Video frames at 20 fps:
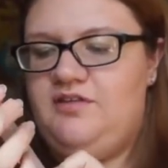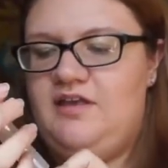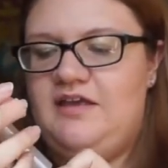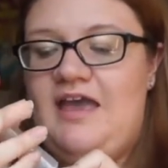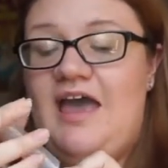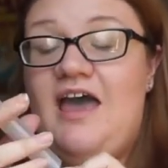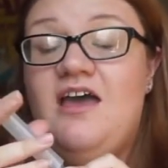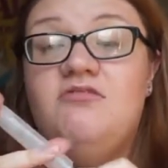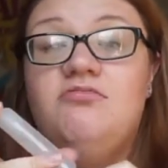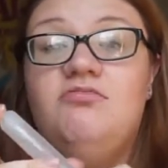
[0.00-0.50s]

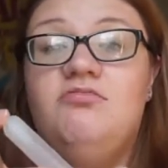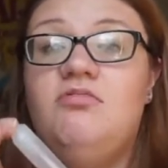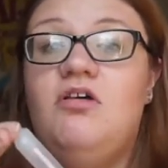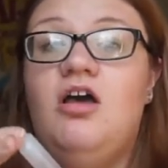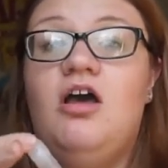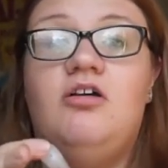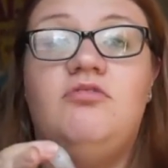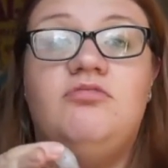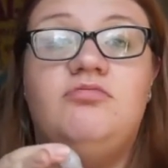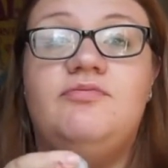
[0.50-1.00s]
Again,
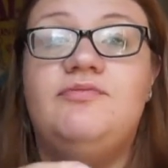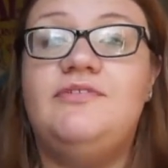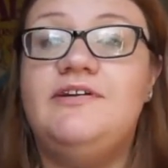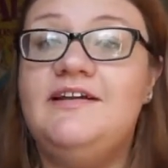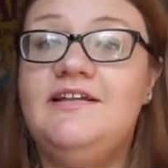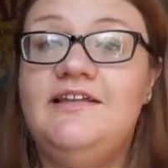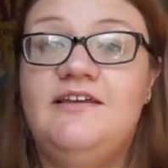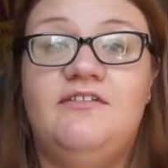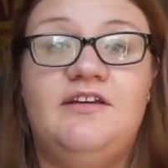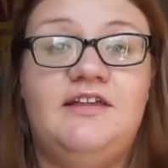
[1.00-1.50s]
a
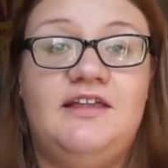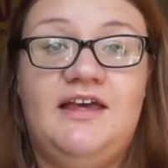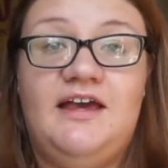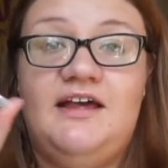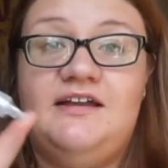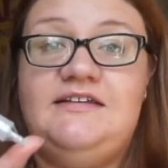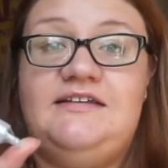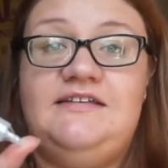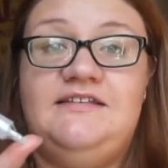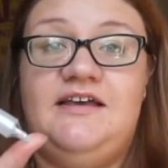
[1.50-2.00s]
really, really
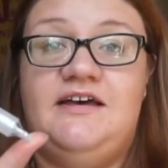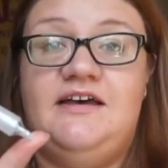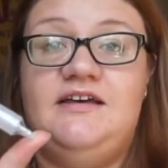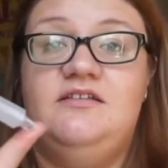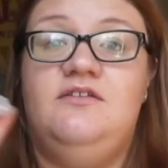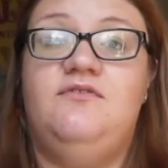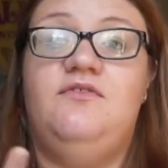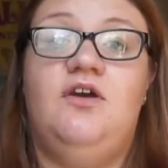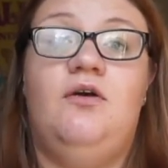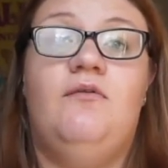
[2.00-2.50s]
handy size
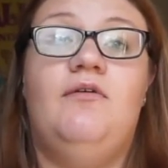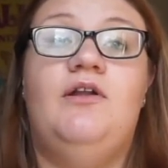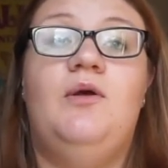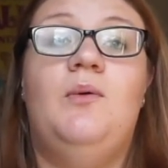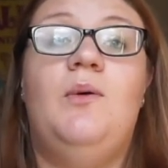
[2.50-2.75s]
if you're going